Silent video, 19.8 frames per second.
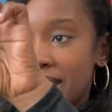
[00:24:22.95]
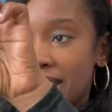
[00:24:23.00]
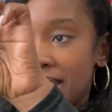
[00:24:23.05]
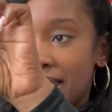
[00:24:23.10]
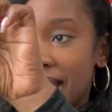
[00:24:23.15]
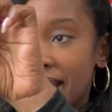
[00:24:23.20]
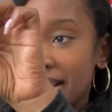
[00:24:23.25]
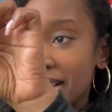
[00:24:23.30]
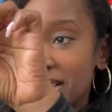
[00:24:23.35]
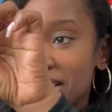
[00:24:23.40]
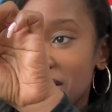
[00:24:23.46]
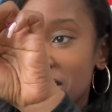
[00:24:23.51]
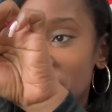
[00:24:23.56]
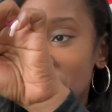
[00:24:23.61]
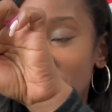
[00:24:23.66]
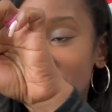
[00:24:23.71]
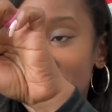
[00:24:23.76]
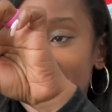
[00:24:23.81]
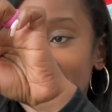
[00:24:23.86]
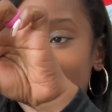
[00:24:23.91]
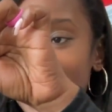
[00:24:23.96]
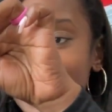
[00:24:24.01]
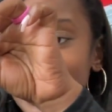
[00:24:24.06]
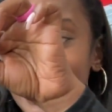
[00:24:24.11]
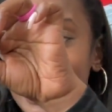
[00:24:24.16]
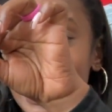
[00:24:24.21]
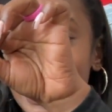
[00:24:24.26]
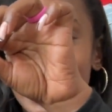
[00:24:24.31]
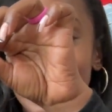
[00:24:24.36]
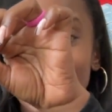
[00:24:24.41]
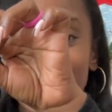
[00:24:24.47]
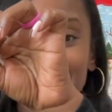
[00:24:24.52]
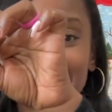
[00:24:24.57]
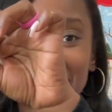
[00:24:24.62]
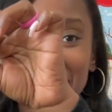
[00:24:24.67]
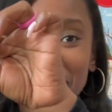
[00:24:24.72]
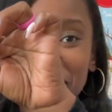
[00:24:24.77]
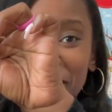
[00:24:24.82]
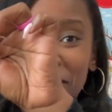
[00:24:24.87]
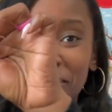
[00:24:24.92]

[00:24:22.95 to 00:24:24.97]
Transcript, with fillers: And I can turn it like this.